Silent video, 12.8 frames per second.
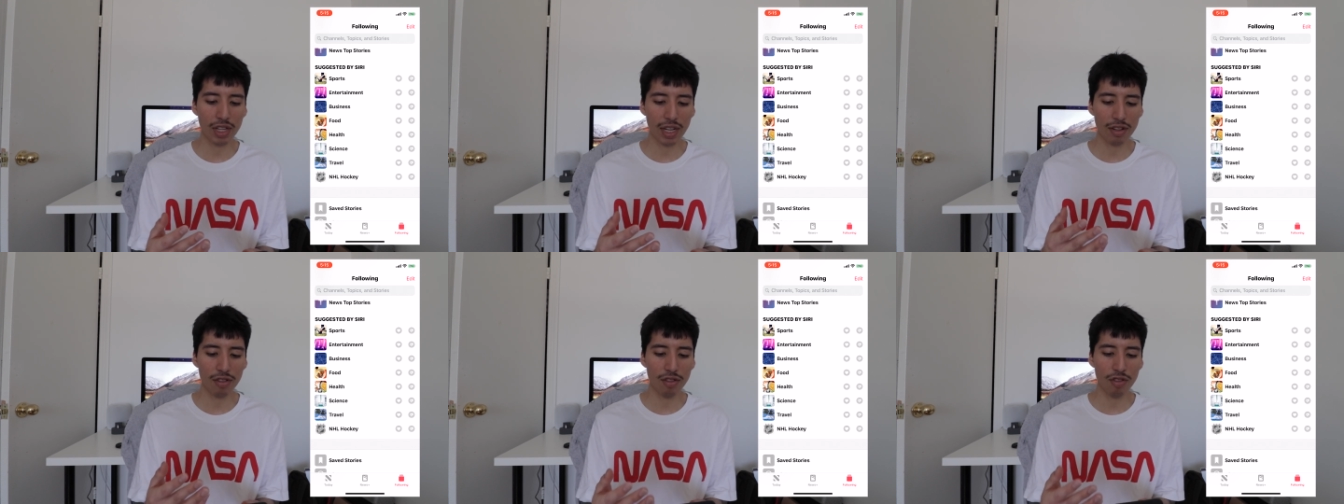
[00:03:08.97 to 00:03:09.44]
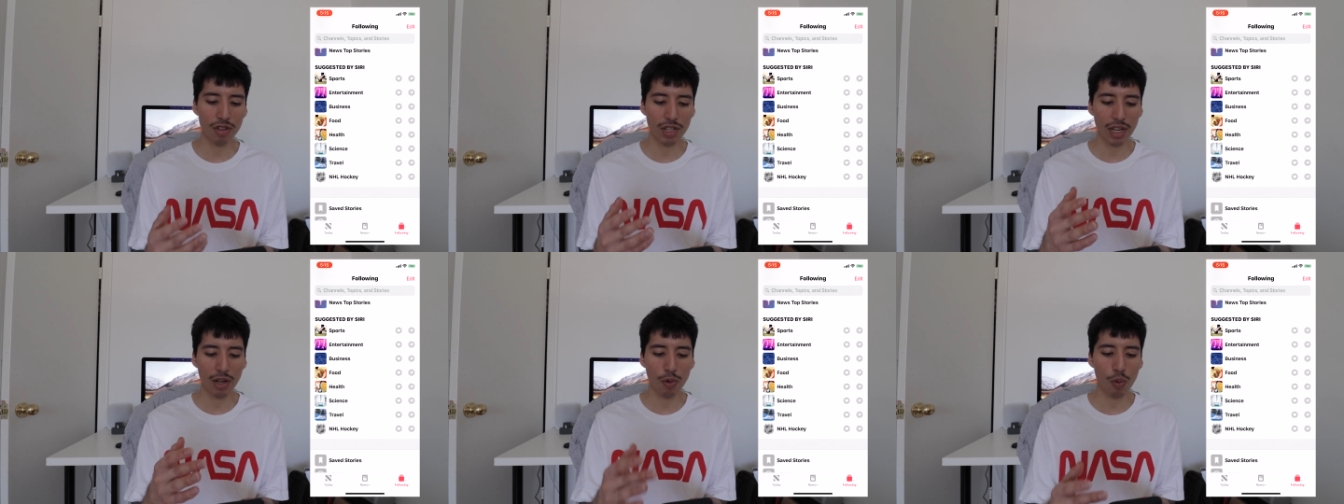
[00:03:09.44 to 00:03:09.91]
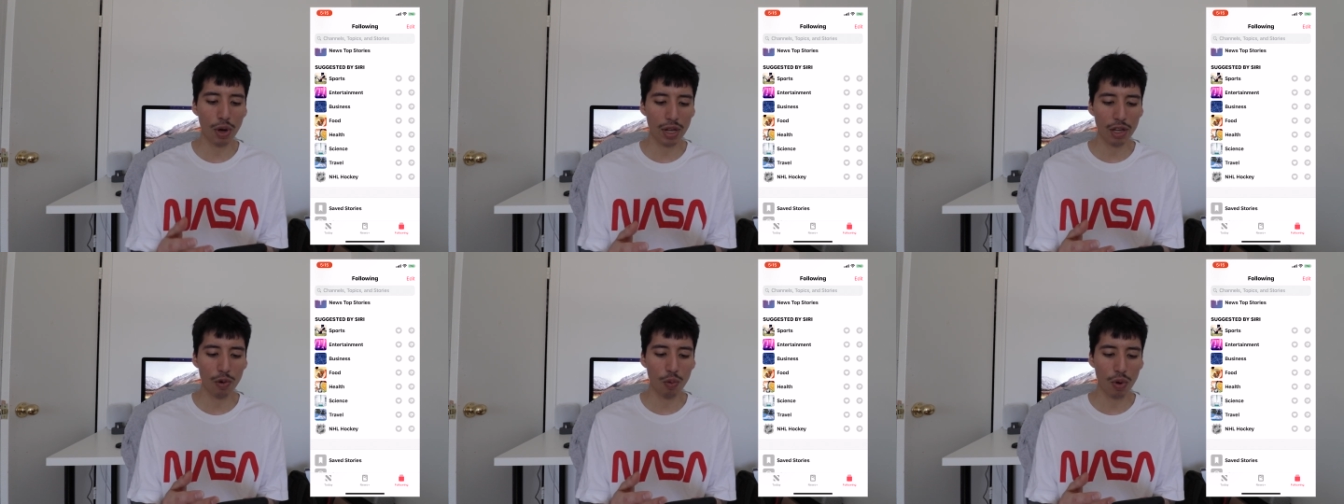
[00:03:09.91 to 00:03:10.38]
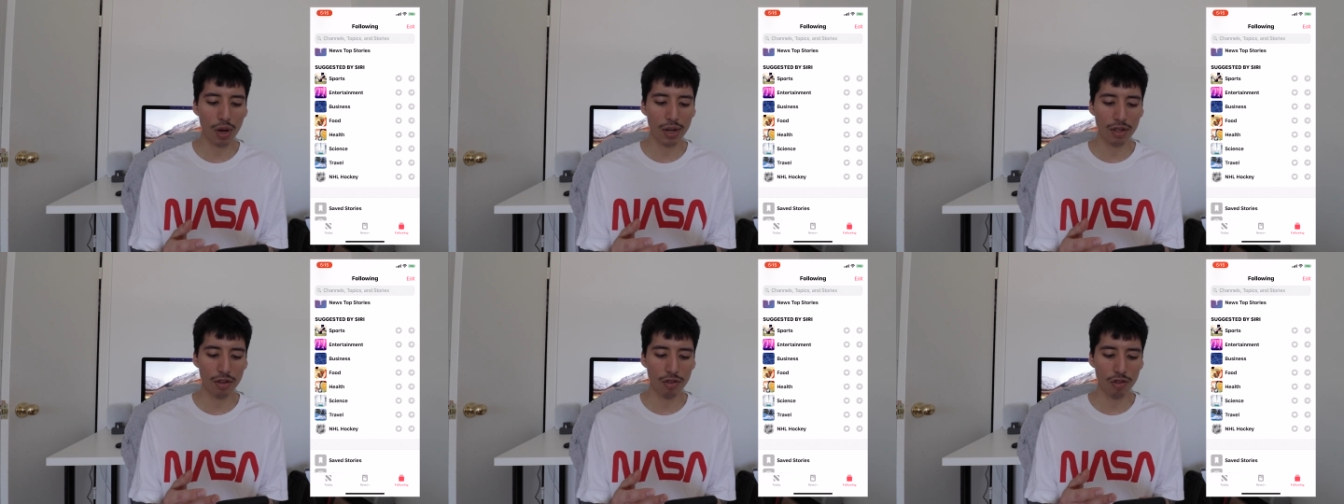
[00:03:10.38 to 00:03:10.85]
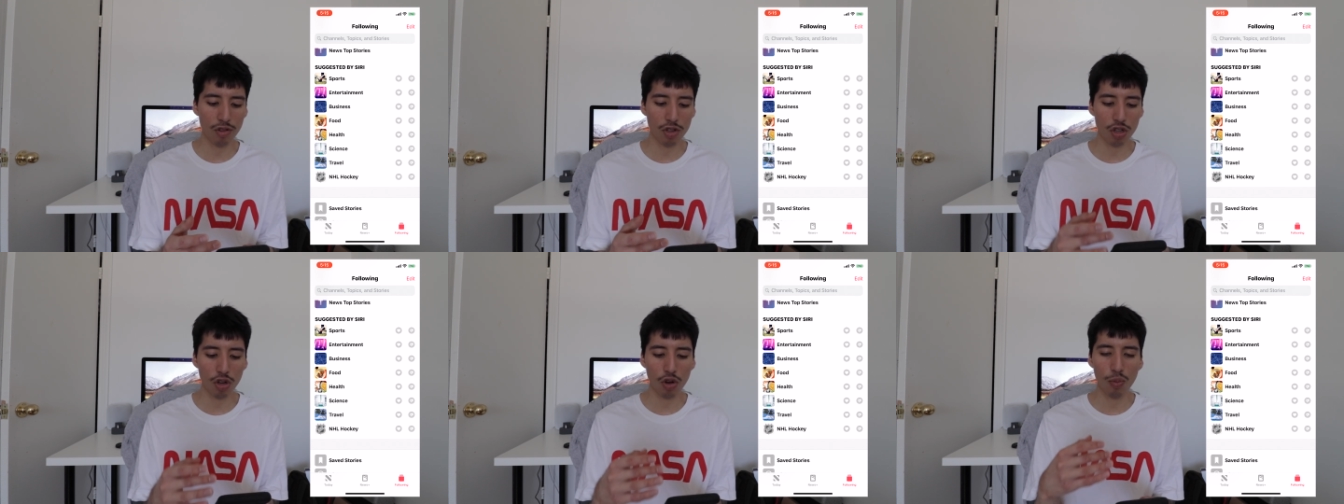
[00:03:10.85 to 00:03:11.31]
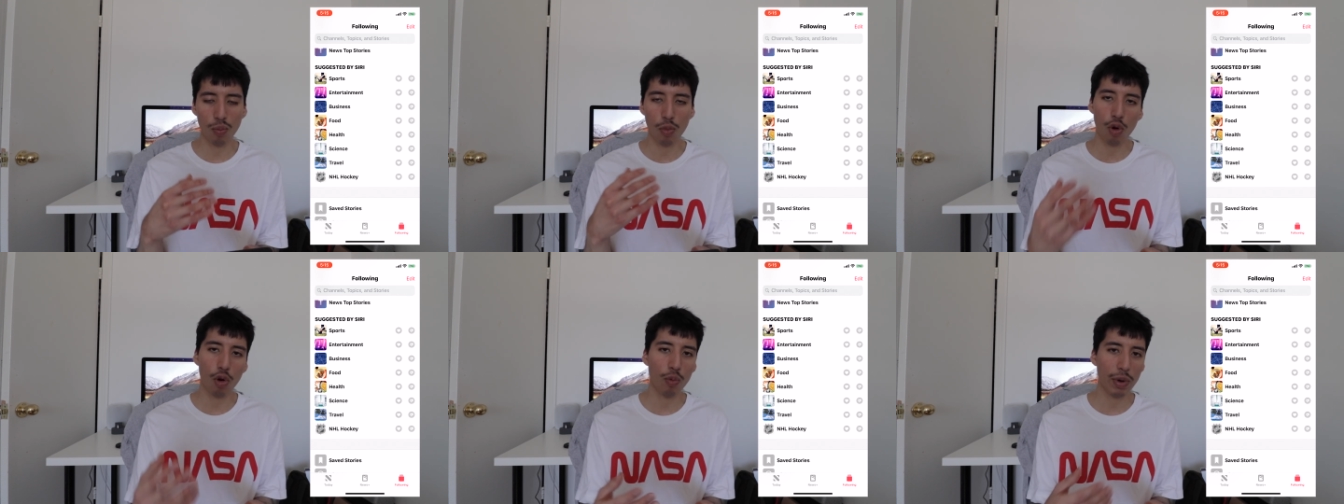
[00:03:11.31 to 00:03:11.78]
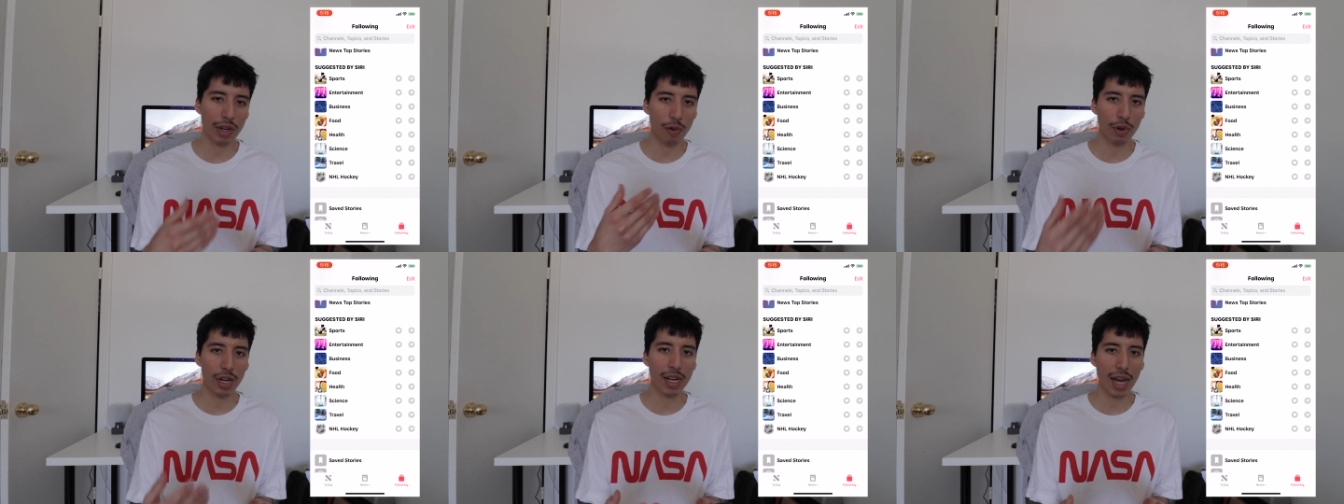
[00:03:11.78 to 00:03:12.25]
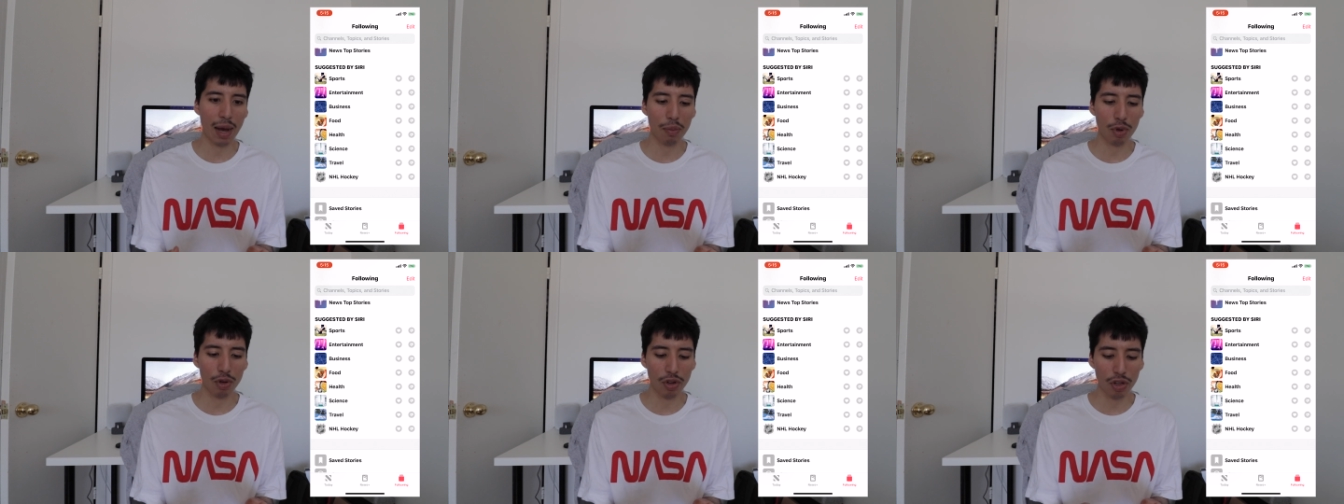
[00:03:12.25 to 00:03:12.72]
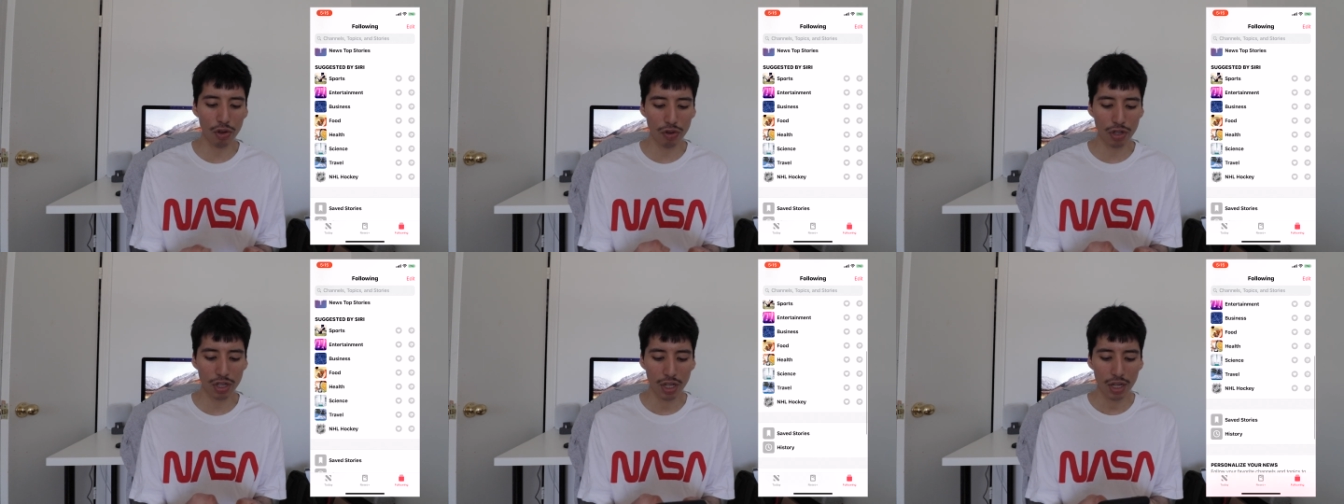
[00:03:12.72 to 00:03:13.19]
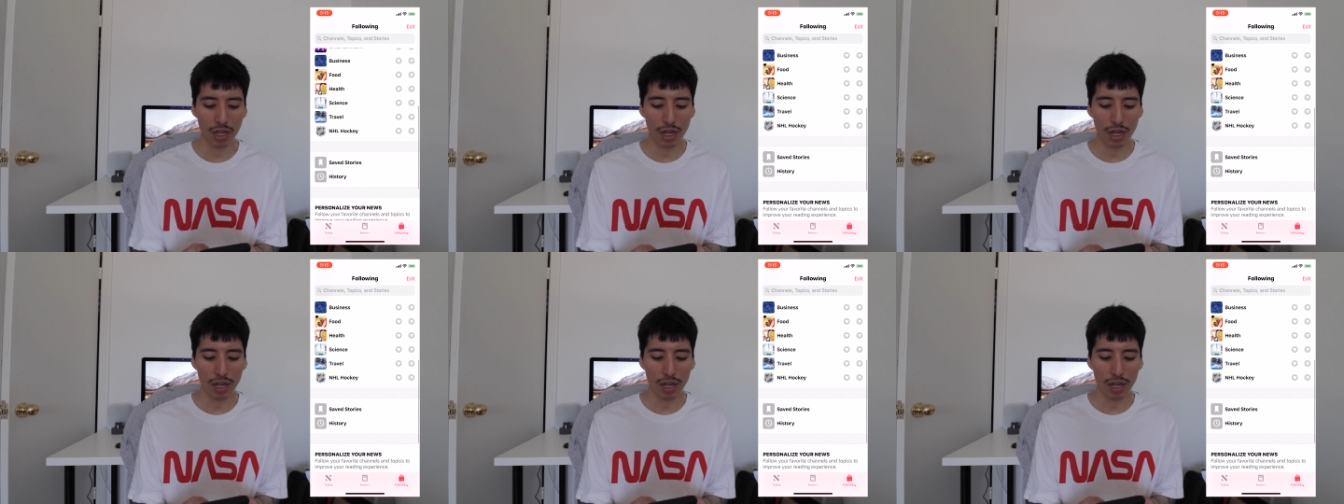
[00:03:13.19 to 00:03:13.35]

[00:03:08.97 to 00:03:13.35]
you get to see what you want to show more when you're reading Apple News.